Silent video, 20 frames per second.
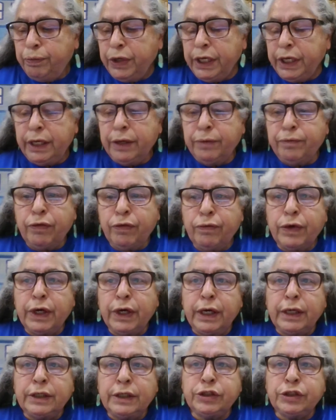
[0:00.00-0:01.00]
be and
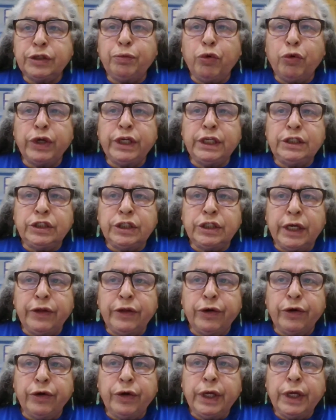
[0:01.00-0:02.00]
uh, support each
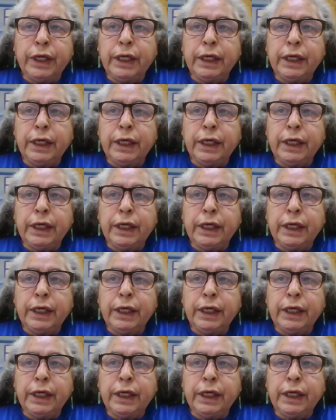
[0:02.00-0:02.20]
other,